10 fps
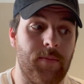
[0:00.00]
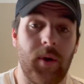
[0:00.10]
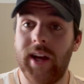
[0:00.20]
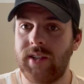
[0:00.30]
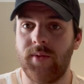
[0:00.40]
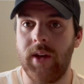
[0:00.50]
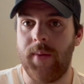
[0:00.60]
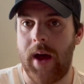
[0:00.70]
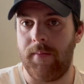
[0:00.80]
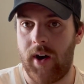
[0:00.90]
placed a really
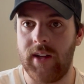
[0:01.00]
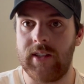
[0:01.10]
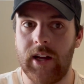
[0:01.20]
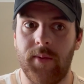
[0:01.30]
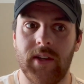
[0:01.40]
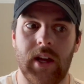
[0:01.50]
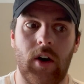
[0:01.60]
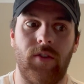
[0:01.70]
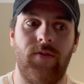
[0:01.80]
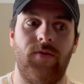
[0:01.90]
bad mindset on
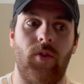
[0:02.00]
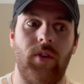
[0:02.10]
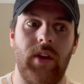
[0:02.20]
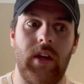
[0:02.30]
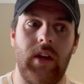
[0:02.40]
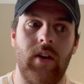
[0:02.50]
myself for the